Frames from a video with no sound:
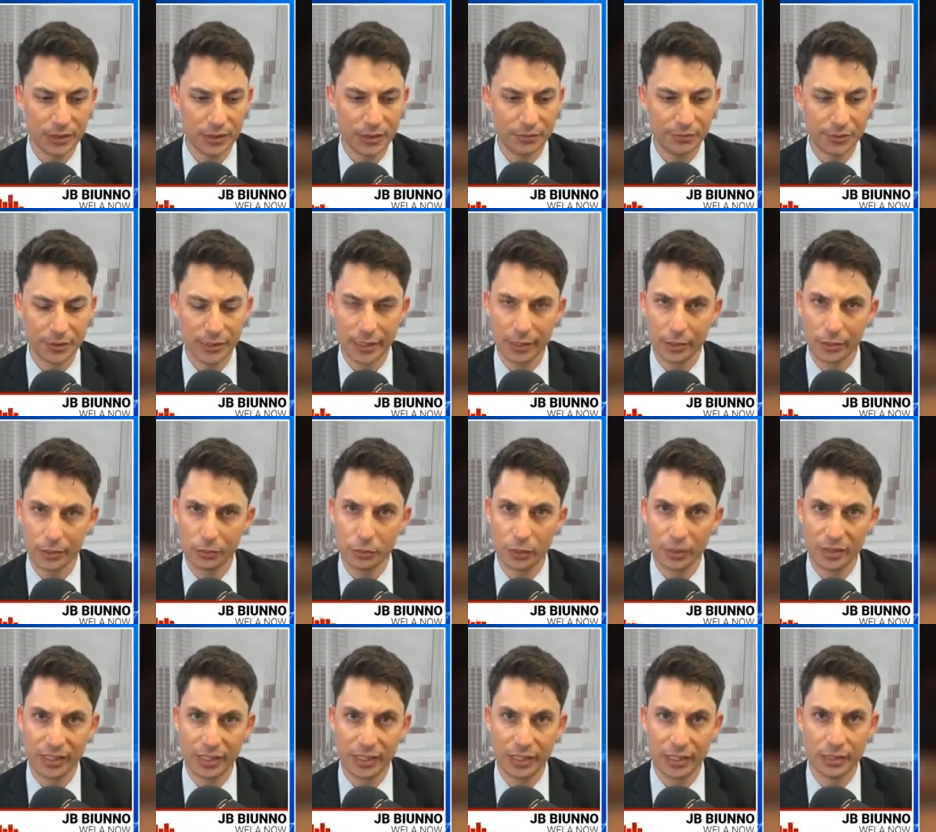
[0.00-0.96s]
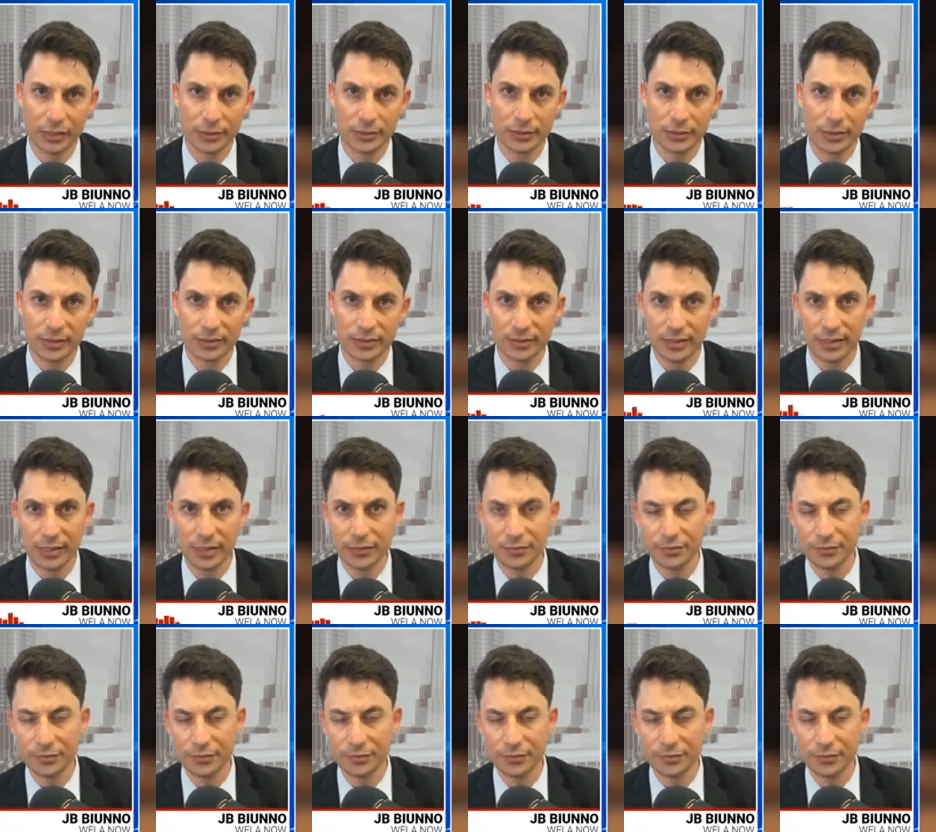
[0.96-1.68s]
if you're now within the City of